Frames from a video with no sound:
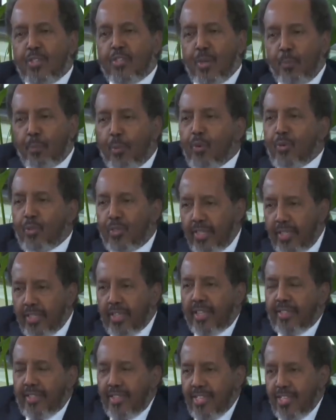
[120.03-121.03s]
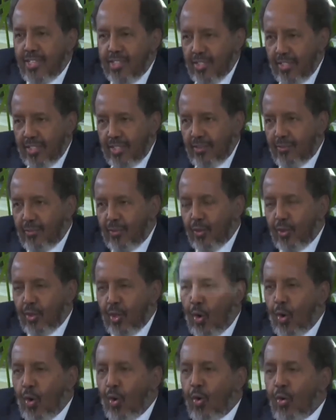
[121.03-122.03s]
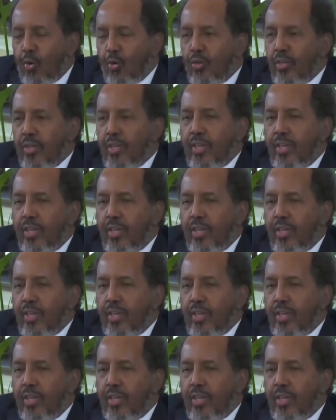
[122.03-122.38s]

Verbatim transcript: supporting that initiative, the Horn